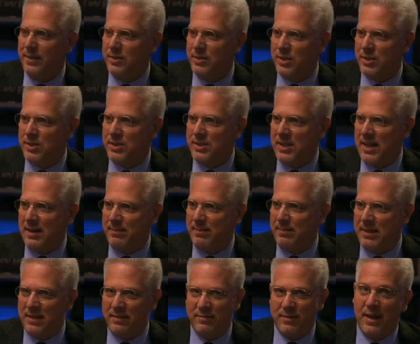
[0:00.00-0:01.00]
just as
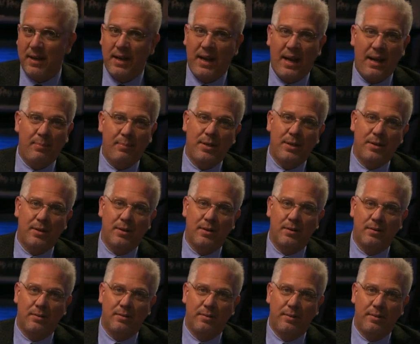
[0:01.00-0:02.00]
happy, if not happier,
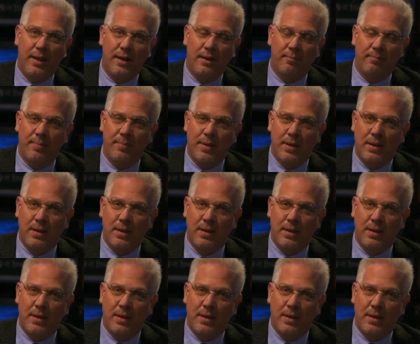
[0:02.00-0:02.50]
then.